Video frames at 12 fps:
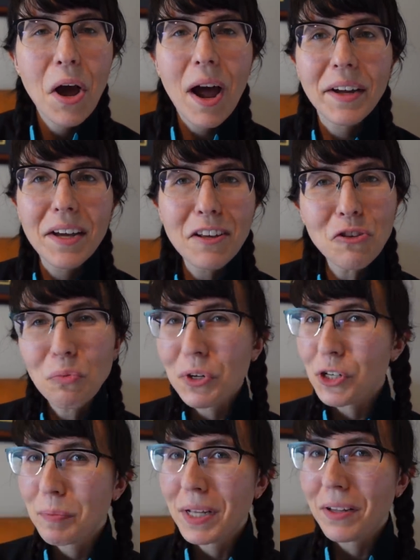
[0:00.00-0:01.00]
I guess
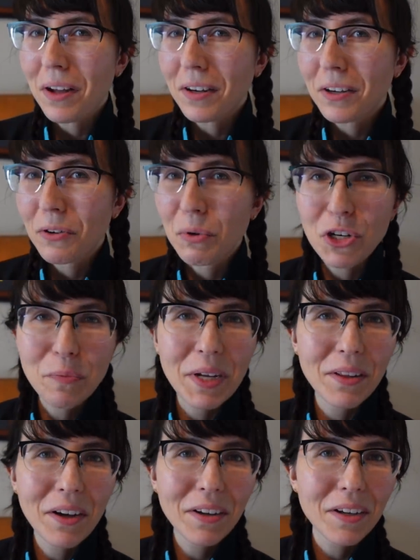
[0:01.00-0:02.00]
wish me luck, wish me
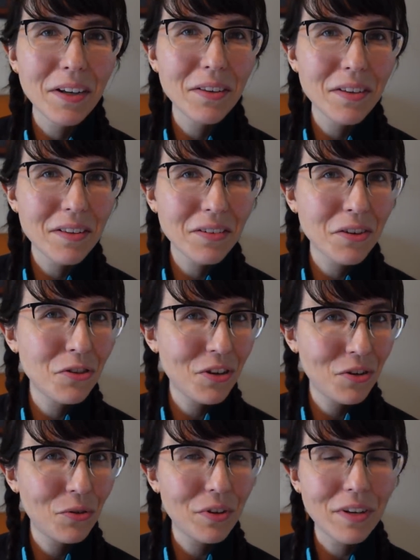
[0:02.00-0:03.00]
luck in this
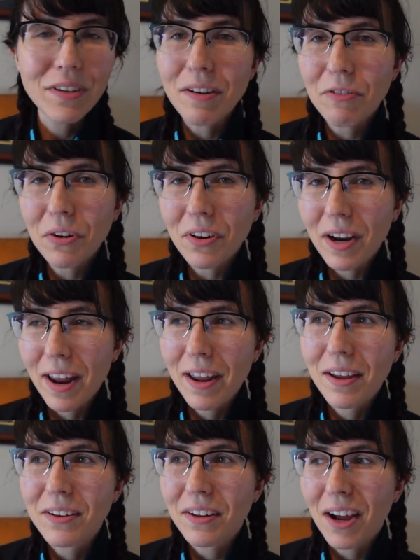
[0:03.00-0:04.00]
continued endeavor
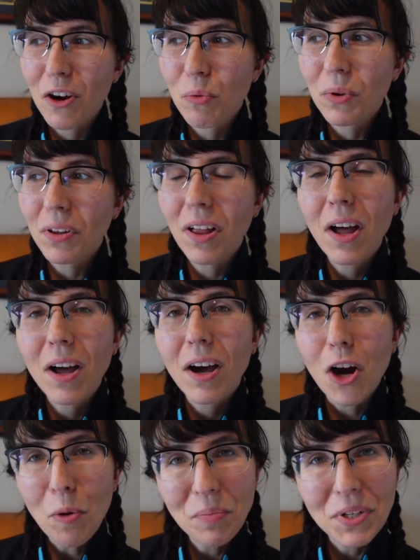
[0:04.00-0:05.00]
and I will
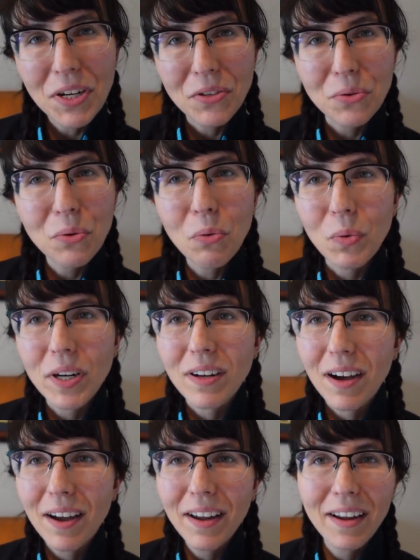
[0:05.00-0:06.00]
update you when
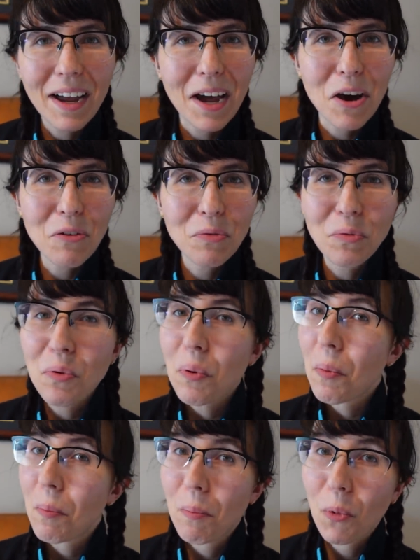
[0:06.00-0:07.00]
I have
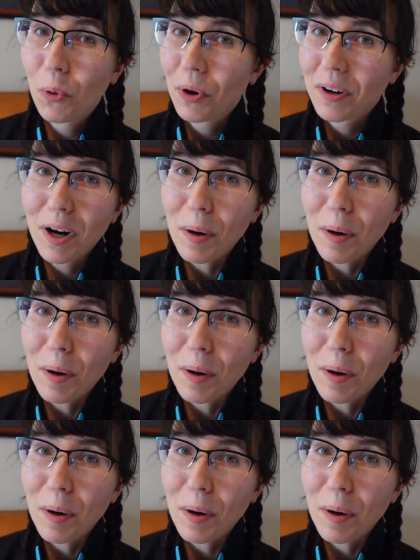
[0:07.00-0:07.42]
more